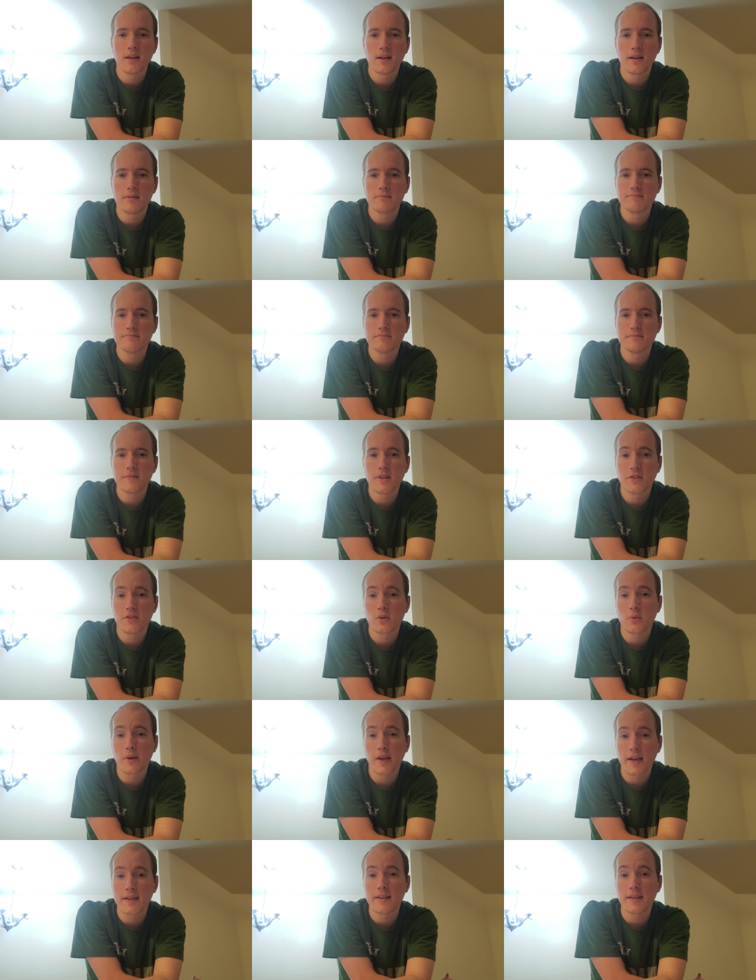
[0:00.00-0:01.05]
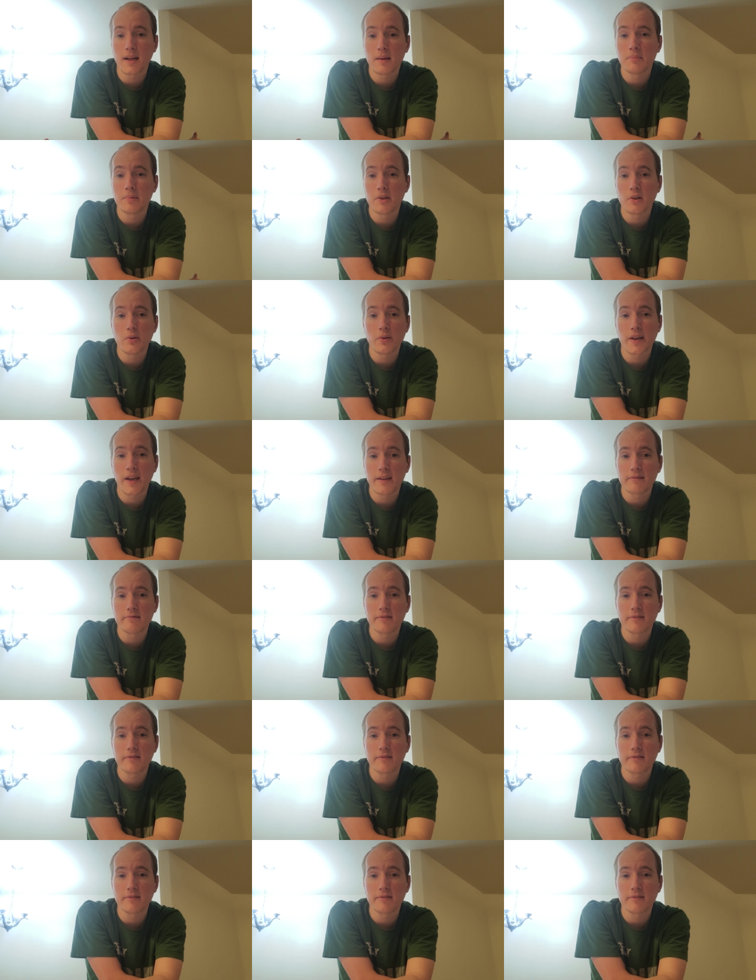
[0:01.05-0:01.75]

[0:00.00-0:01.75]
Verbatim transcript: Um, it's okay to not be okay.